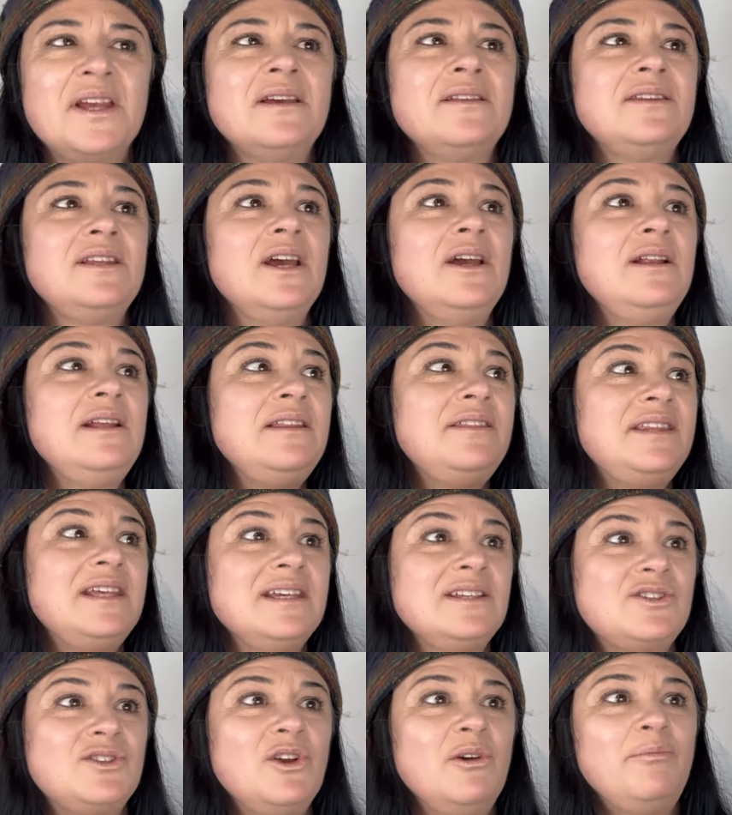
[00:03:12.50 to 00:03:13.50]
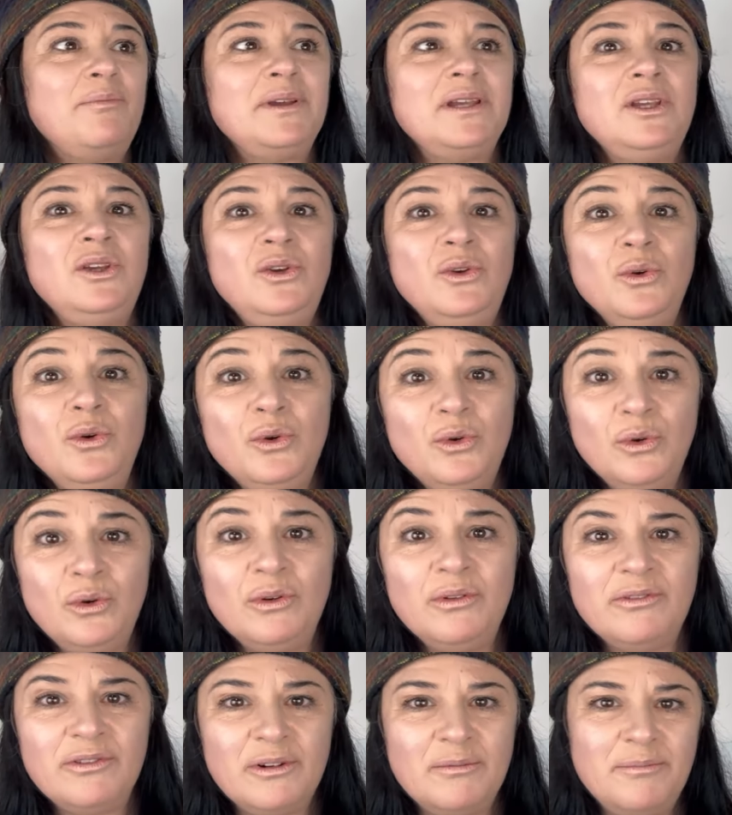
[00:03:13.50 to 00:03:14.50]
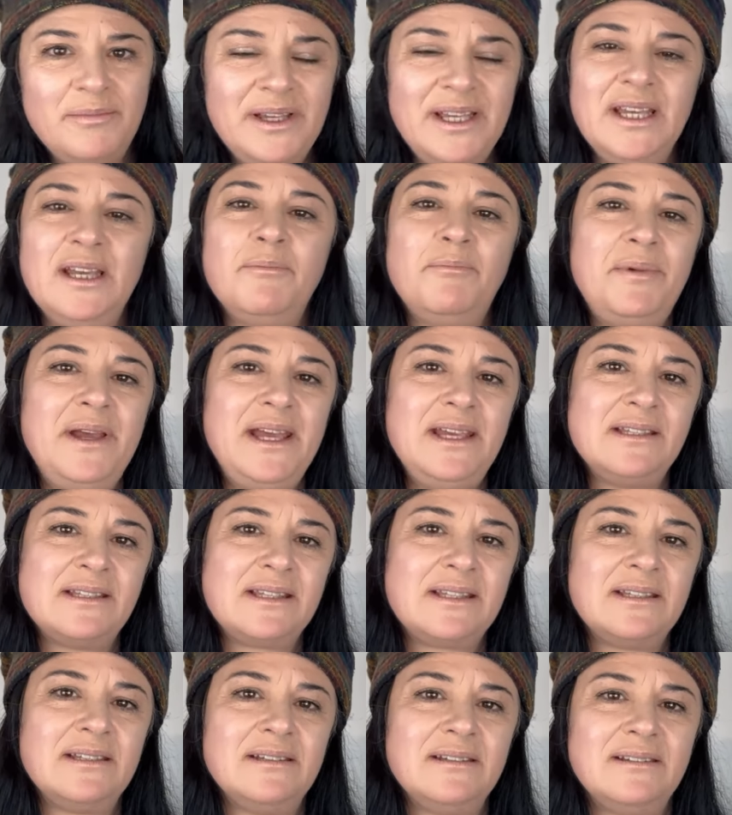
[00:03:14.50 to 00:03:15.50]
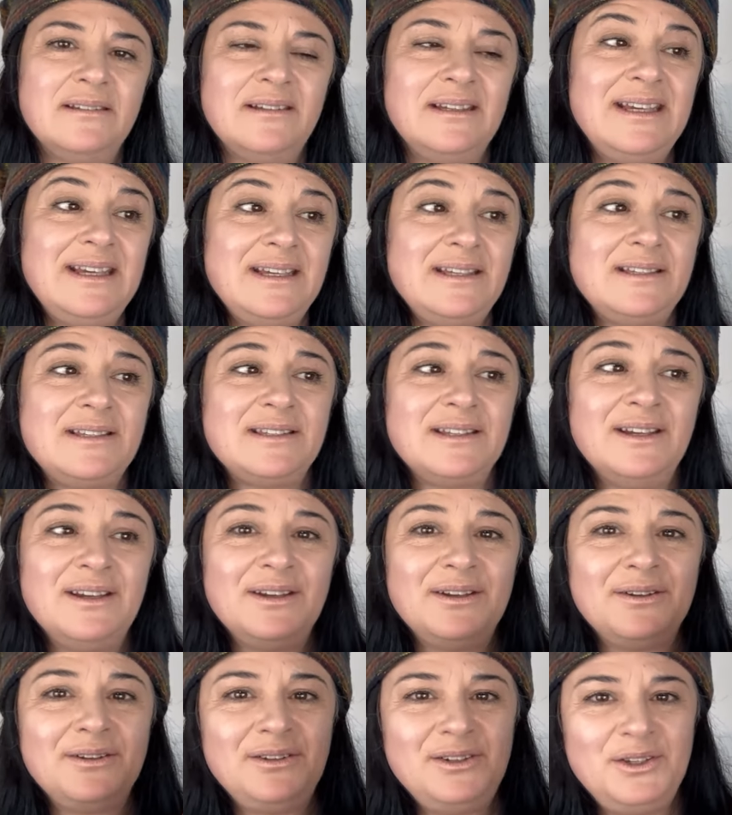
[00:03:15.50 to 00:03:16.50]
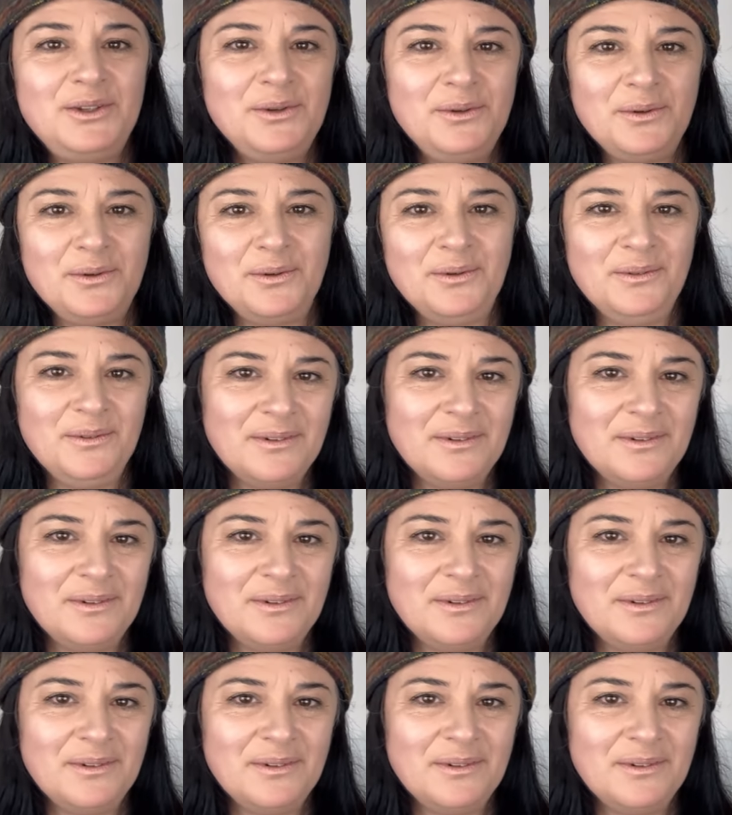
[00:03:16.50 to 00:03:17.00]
The only thing stopping you from being at peace is you.